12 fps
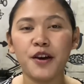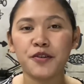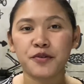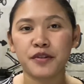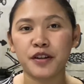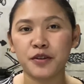
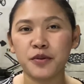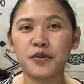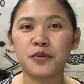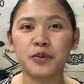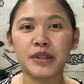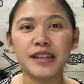so that you
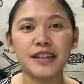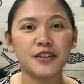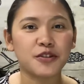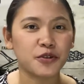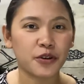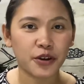could really
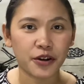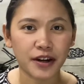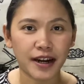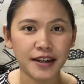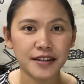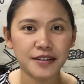enjoy your
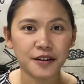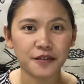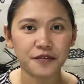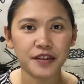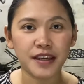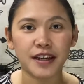iced
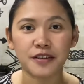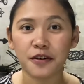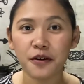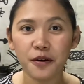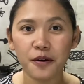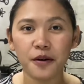coffee at
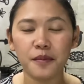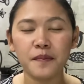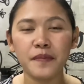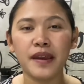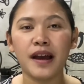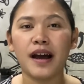home